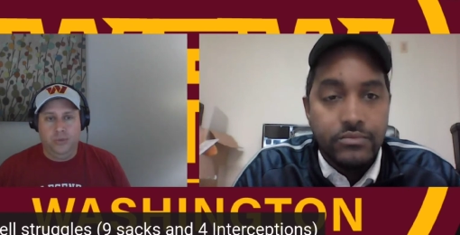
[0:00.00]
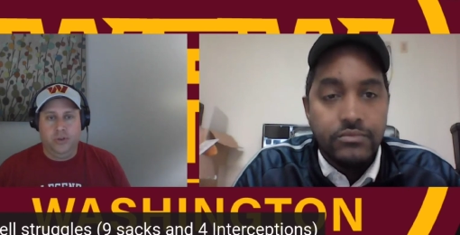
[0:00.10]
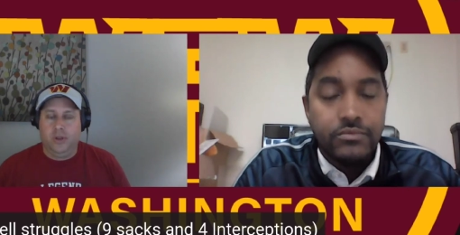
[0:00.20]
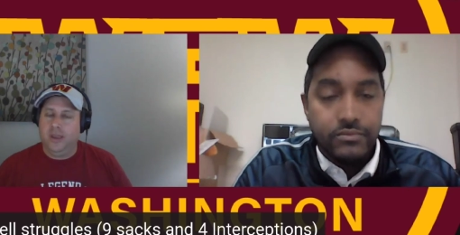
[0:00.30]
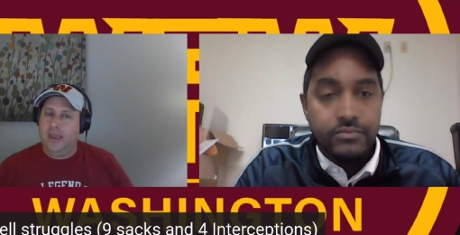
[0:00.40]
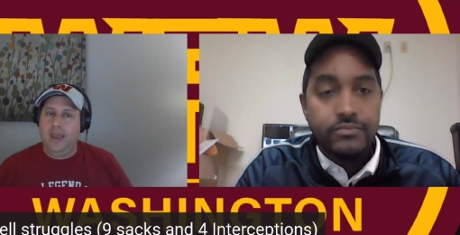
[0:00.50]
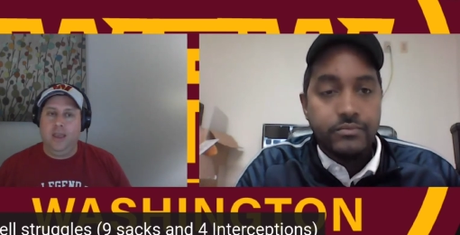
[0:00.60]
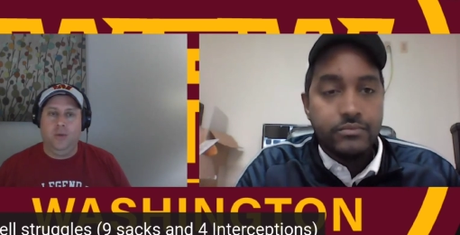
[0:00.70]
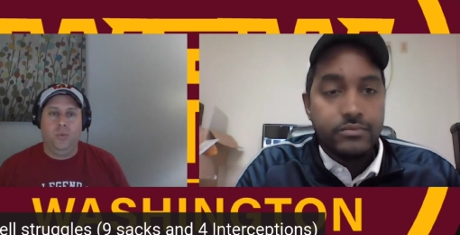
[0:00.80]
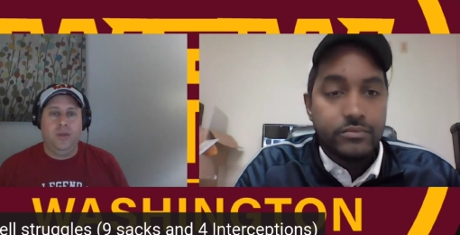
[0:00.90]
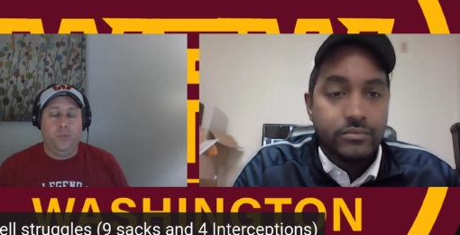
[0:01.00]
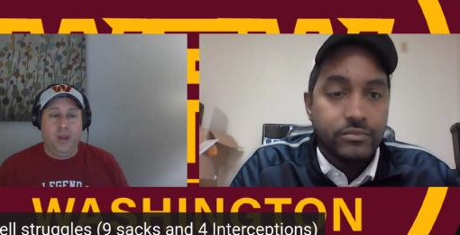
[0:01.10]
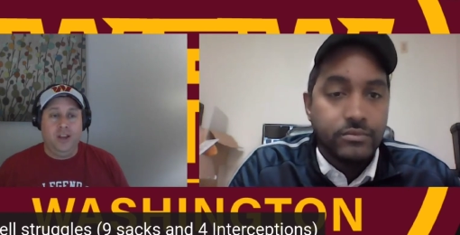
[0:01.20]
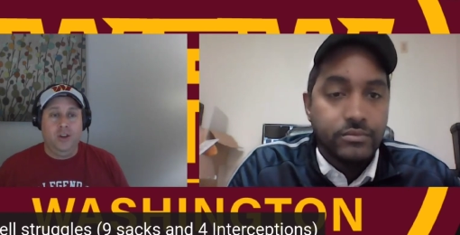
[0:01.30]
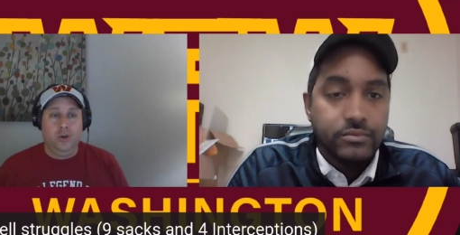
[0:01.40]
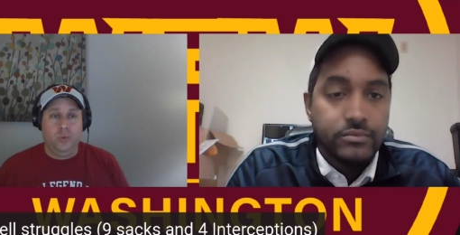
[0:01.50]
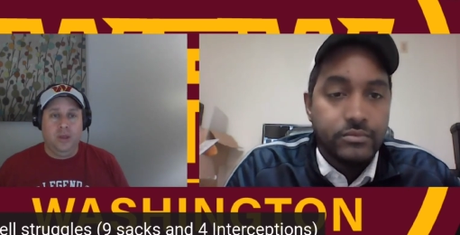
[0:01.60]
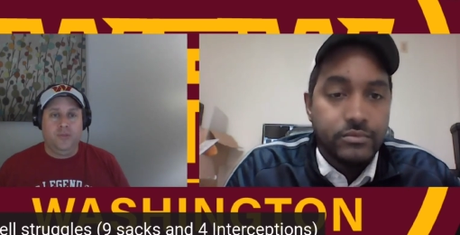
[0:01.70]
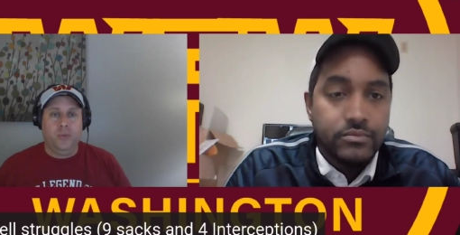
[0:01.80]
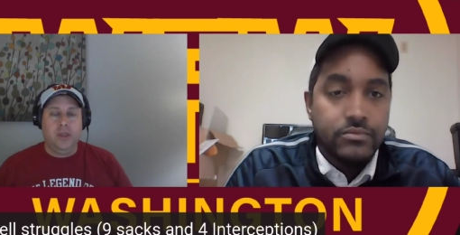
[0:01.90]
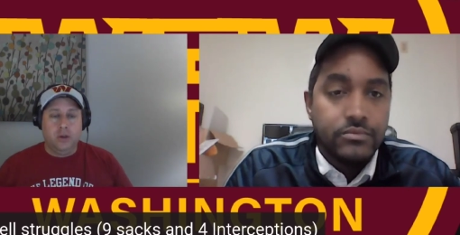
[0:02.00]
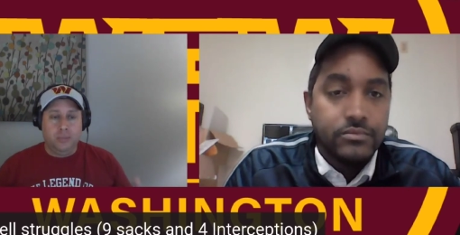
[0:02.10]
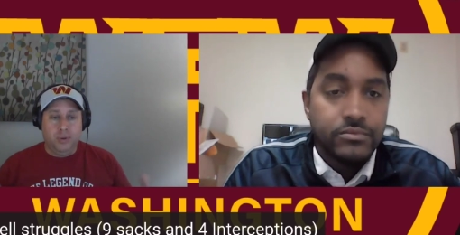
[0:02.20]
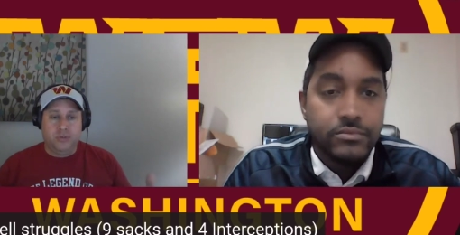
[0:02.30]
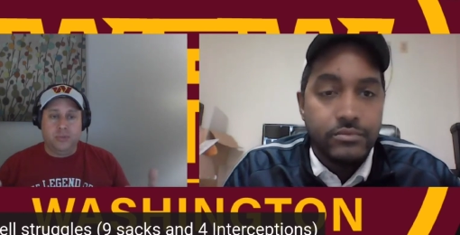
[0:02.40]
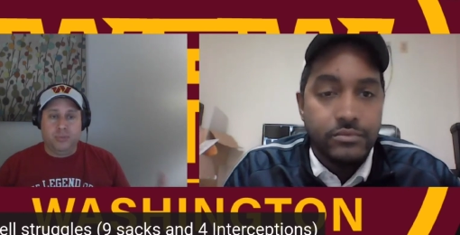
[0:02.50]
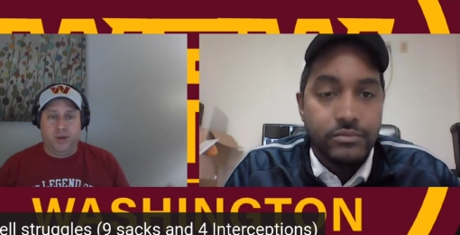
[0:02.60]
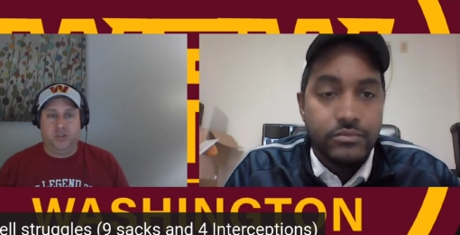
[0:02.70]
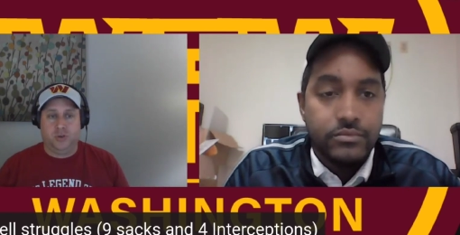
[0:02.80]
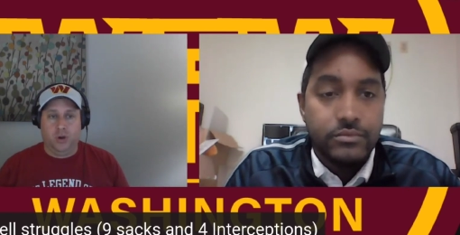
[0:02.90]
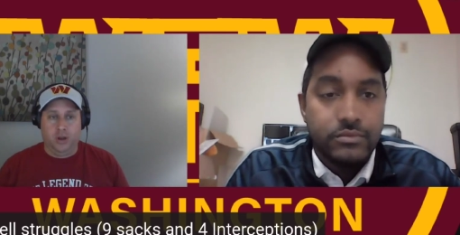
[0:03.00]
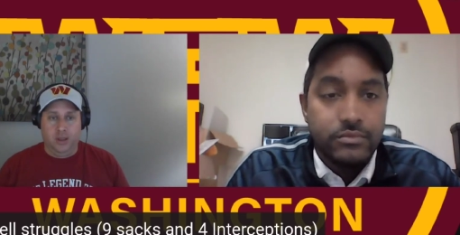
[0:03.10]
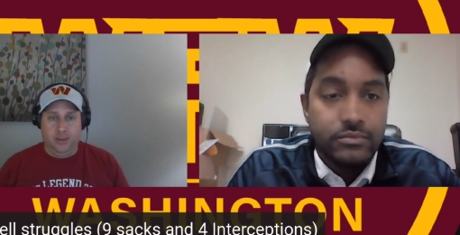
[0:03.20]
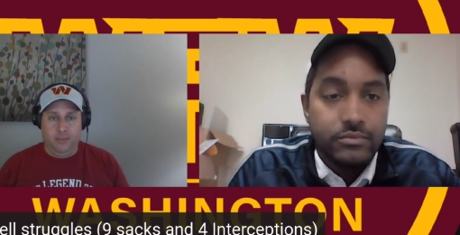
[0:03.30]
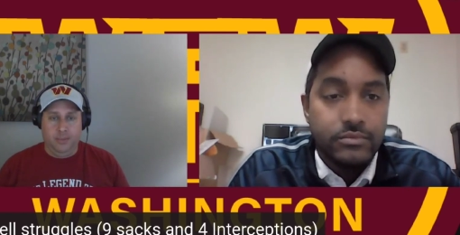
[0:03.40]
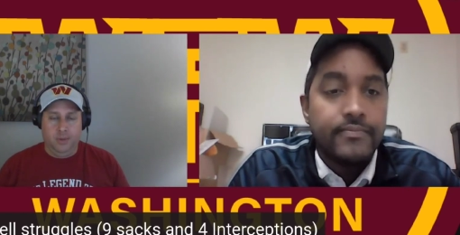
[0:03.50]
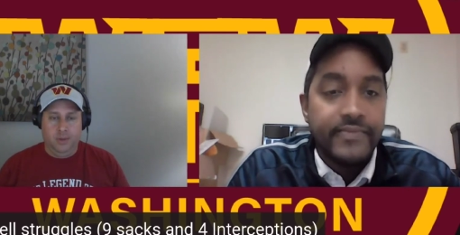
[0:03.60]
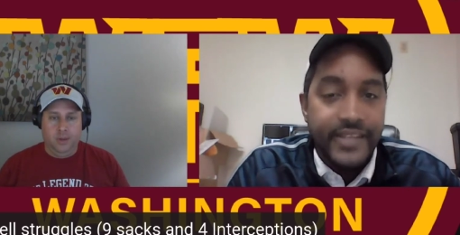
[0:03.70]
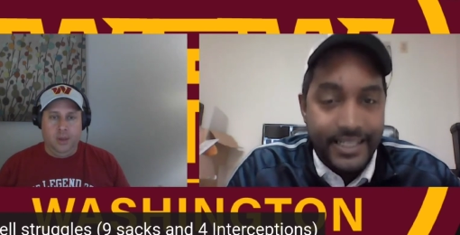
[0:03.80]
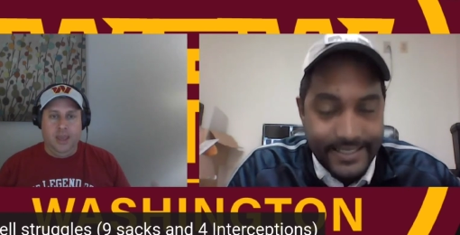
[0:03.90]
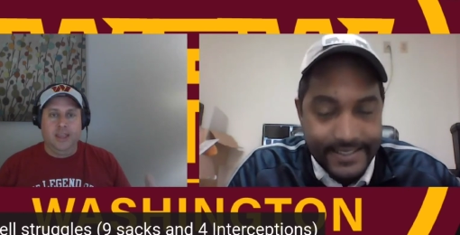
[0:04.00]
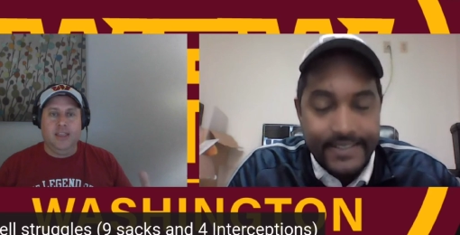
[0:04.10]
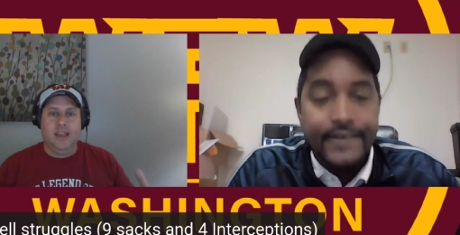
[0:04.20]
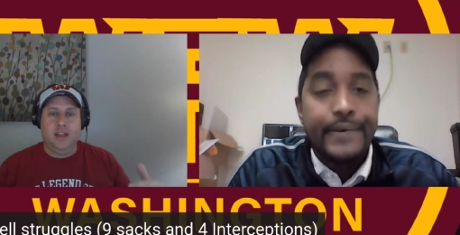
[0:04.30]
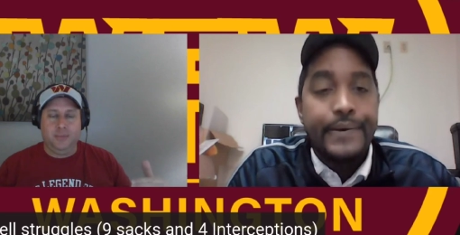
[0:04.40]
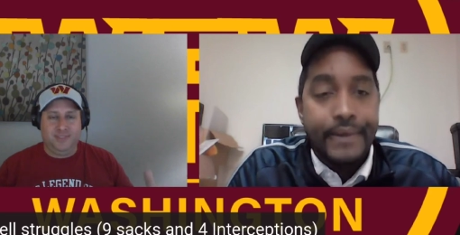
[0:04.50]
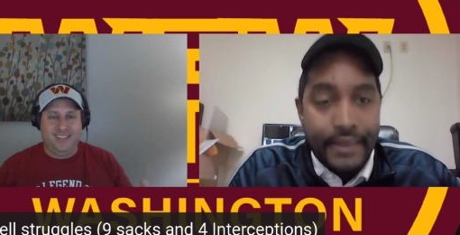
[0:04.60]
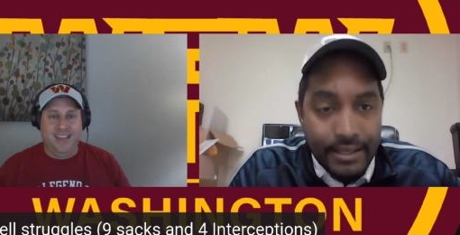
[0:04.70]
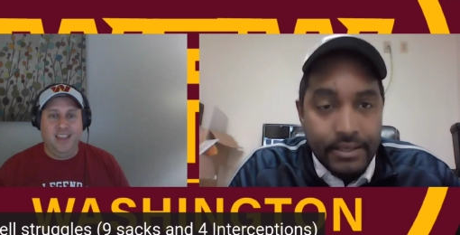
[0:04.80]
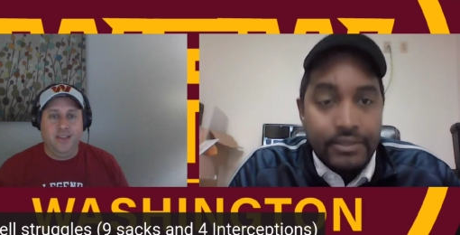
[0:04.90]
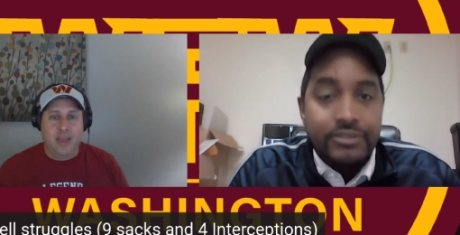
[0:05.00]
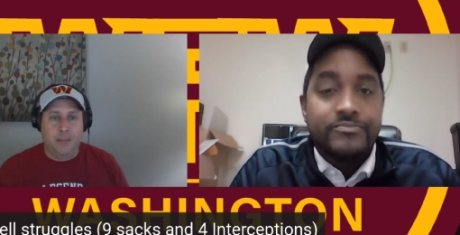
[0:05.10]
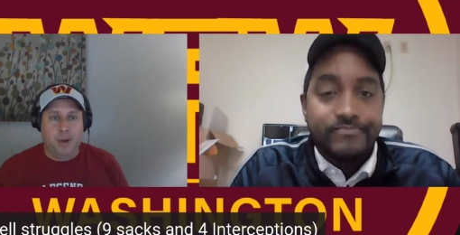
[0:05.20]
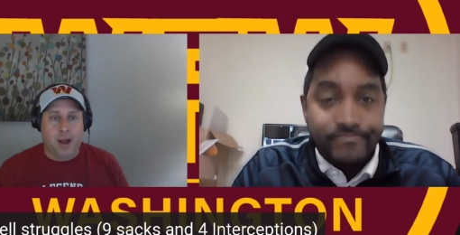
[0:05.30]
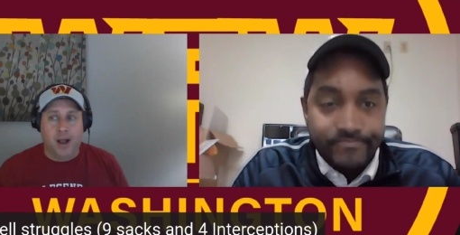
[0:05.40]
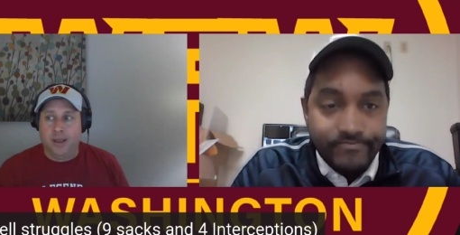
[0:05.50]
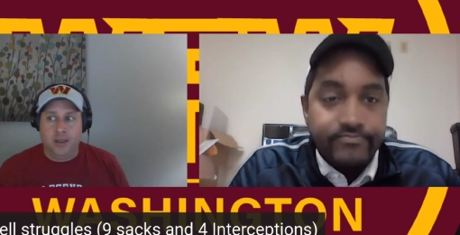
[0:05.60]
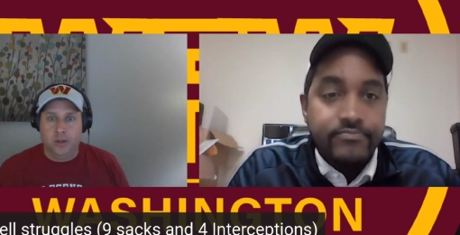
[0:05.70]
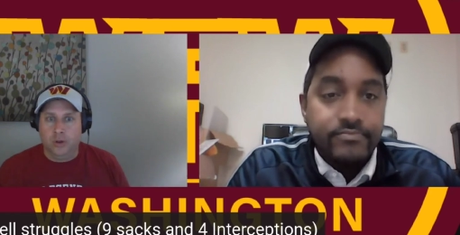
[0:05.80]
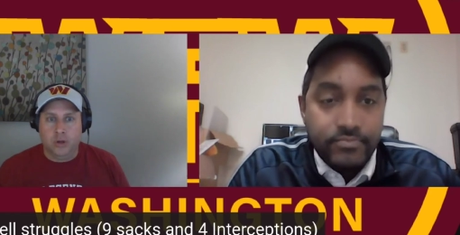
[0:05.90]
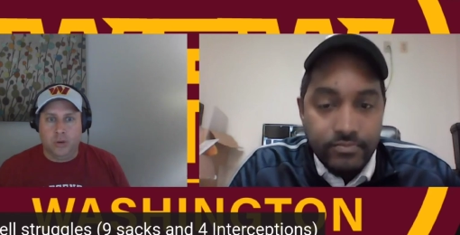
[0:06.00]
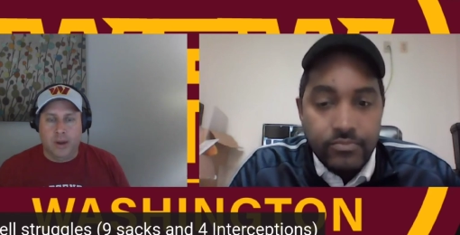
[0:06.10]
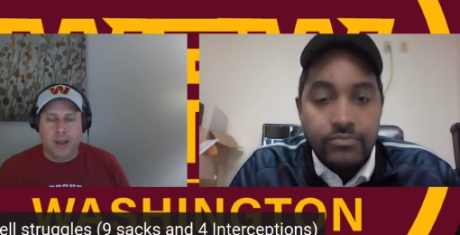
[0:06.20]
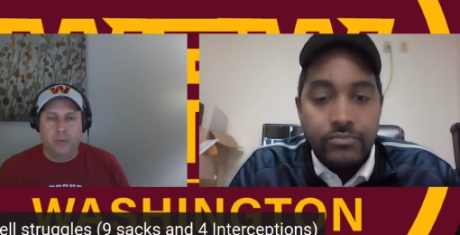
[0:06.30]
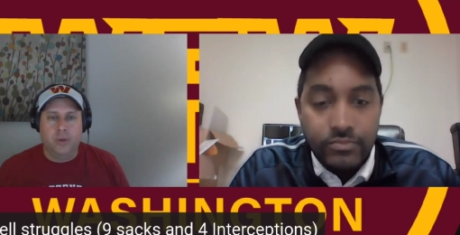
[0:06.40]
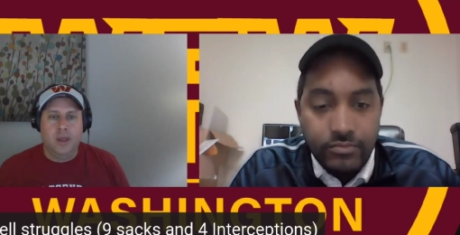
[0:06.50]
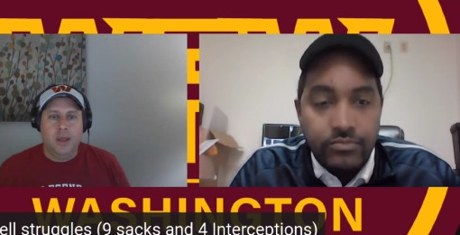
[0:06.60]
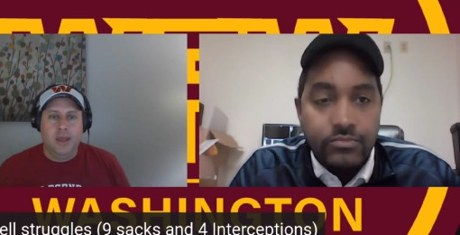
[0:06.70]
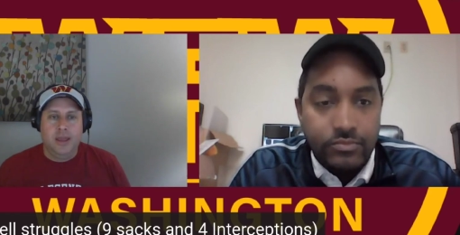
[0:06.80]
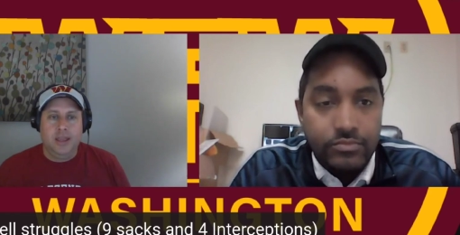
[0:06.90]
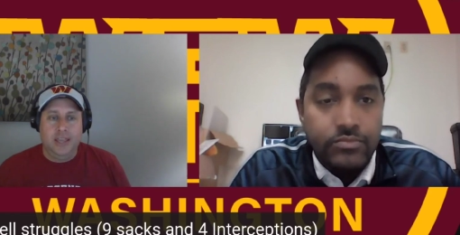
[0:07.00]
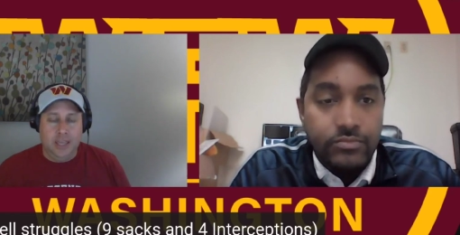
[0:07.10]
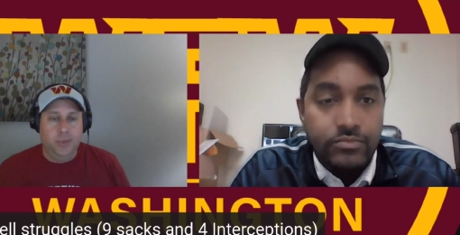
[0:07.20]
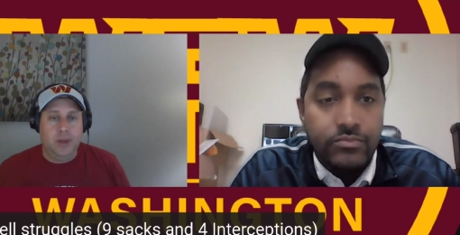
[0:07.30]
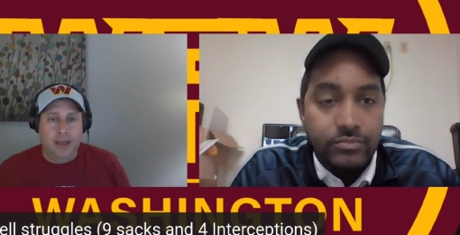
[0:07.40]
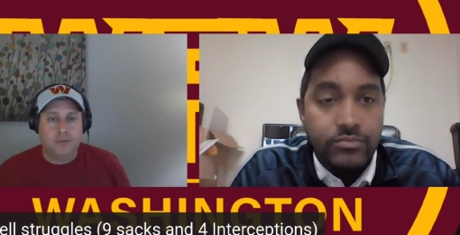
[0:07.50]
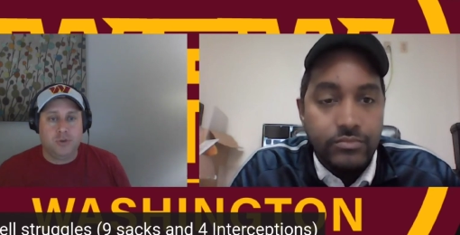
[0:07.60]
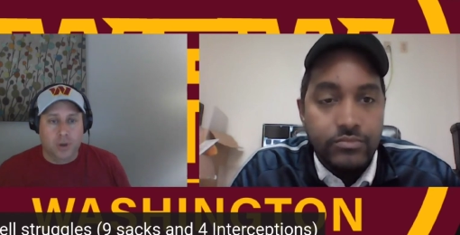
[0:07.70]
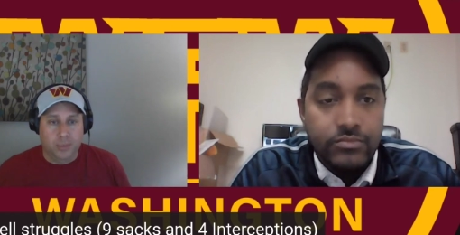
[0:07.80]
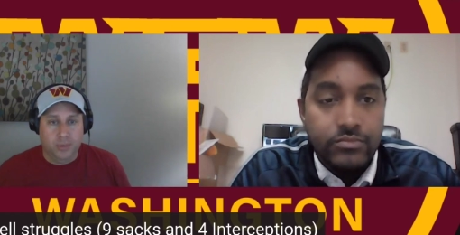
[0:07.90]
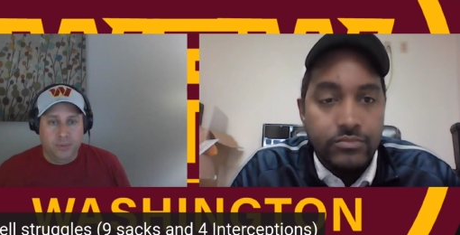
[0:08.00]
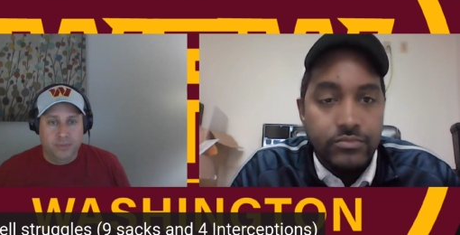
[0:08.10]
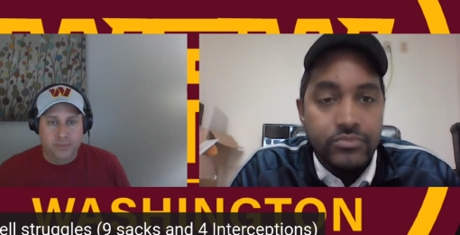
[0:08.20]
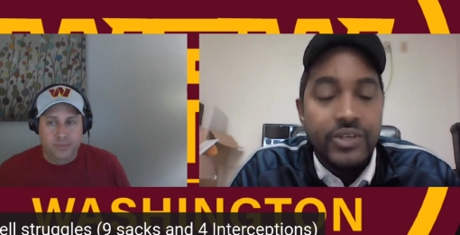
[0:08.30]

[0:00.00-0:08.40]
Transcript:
Speaker 1: was they're like, hey, we, we knew if we could put some pressure on him
Speaker 2: yes. and get
Speaker 1: him staying in that pocket and looking around, he would have trouble.